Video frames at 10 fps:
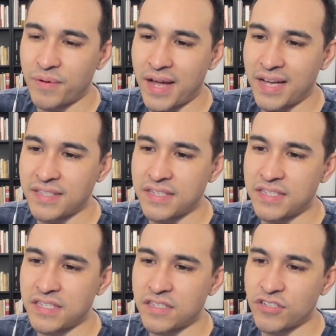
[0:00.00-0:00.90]
Has a
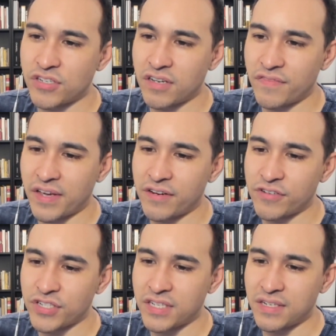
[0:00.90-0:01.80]
decent chunk of
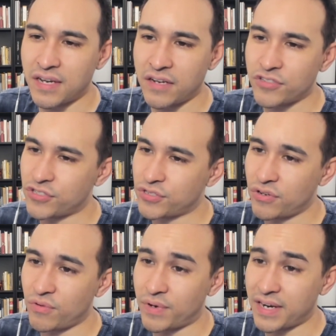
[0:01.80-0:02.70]
energy. Not
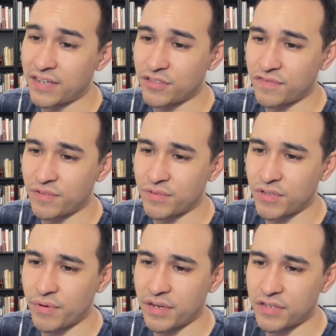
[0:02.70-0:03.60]
sure what Azure Foe is
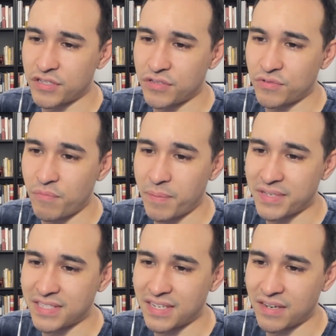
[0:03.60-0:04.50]
going to do. Maybe
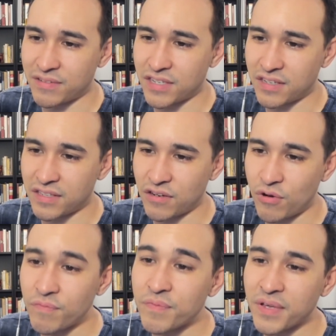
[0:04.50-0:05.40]
send out Ducklet,
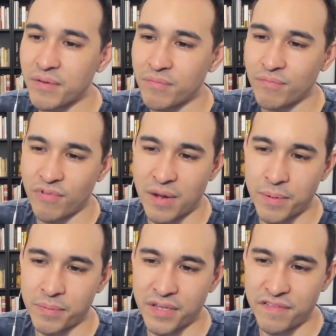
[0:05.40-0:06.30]
hoping
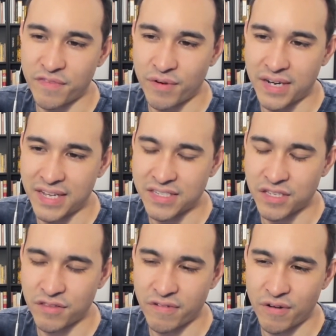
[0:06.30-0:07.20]
probably for an
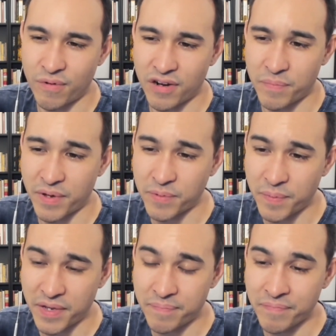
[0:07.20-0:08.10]
insta-throw on a Bubble
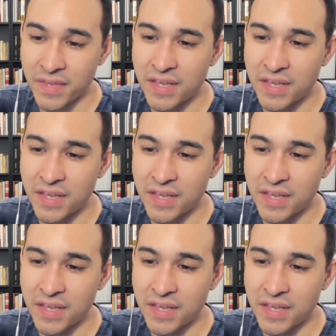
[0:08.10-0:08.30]
Beam.